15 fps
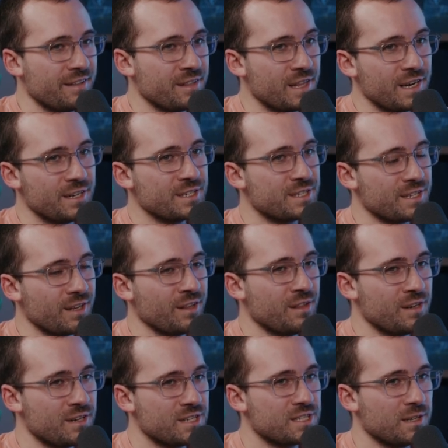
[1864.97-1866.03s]
there's
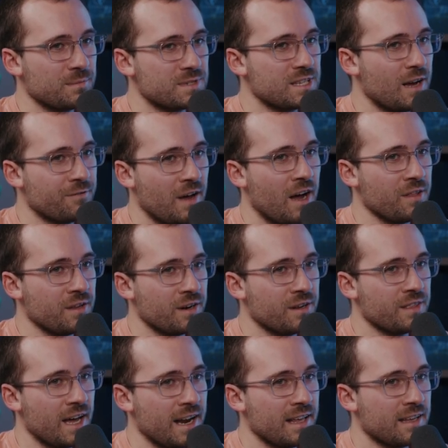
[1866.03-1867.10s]
some stuff out there
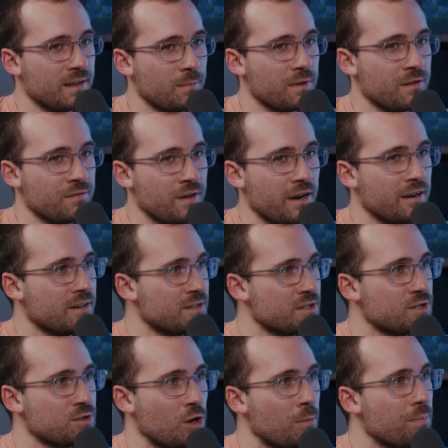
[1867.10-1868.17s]
that it can be very
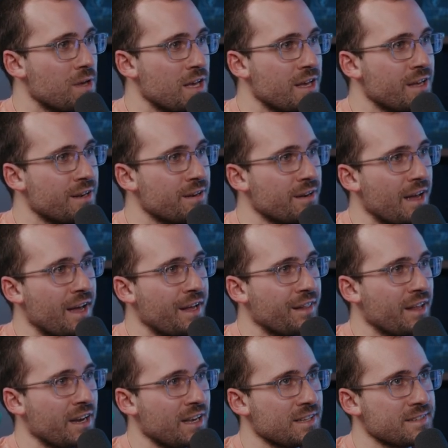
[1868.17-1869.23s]
dystopian
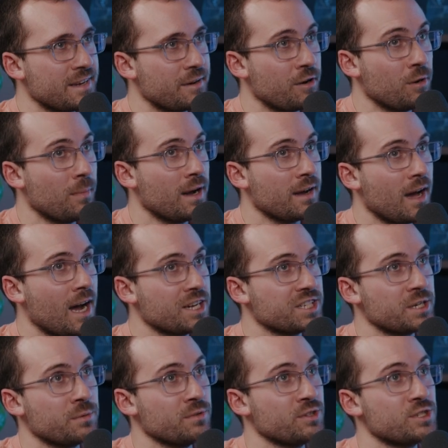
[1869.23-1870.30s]
and like, it's like, oh my gosh,
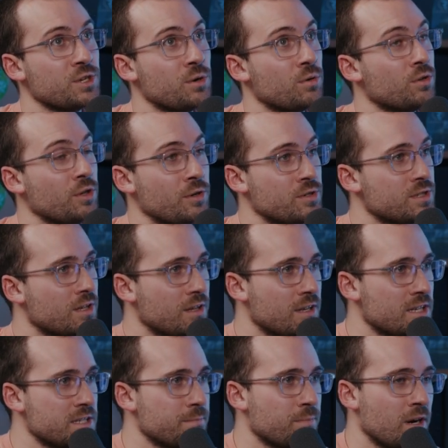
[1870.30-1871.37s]
like we're so close to
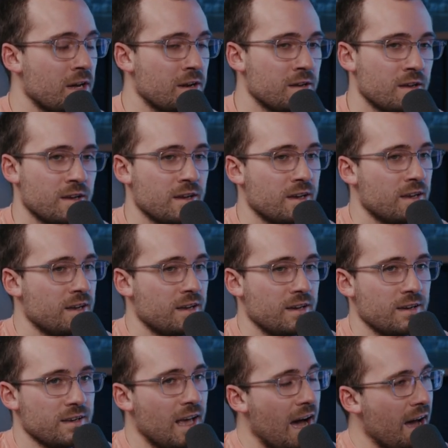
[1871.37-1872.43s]
this, but
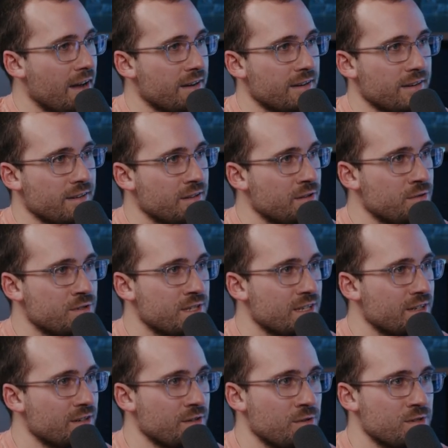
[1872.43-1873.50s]
yeah, use
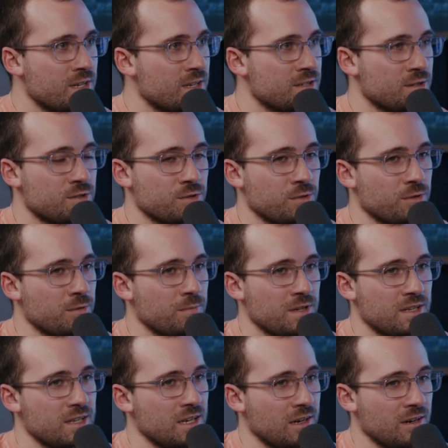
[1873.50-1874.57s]
it as a tool and
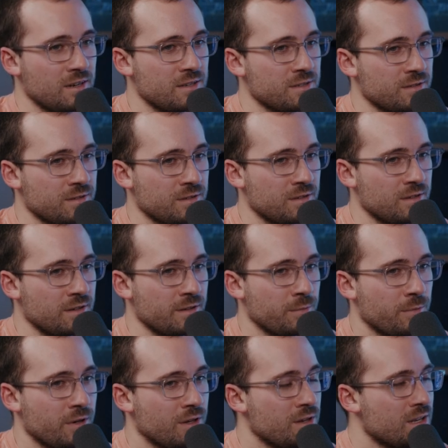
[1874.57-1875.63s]
be curious on
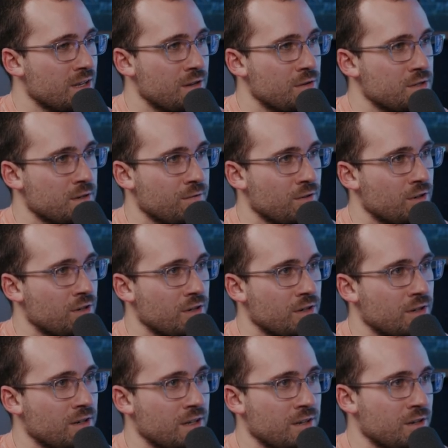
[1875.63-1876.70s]
what you can use it for
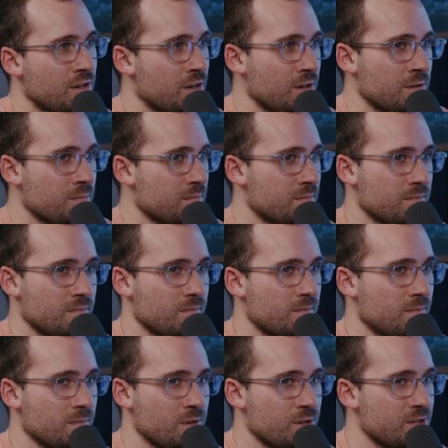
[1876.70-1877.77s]
good. And
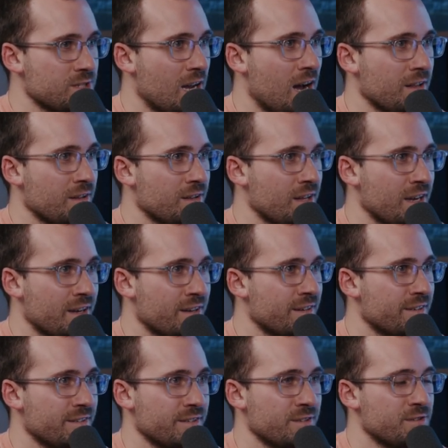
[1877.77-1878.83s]
you're solid.
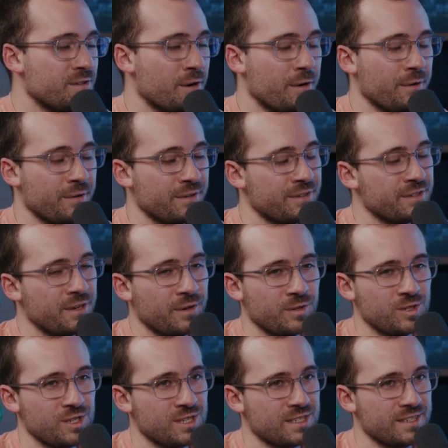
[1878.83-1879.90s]
Like
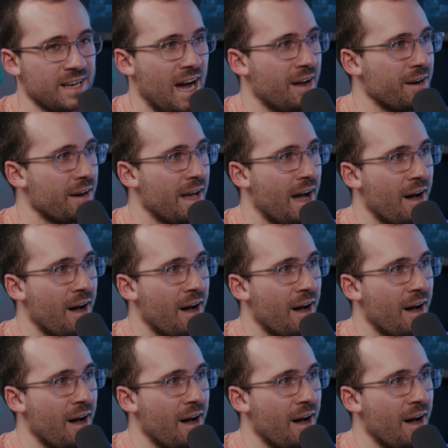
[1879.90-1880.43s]
don't just count it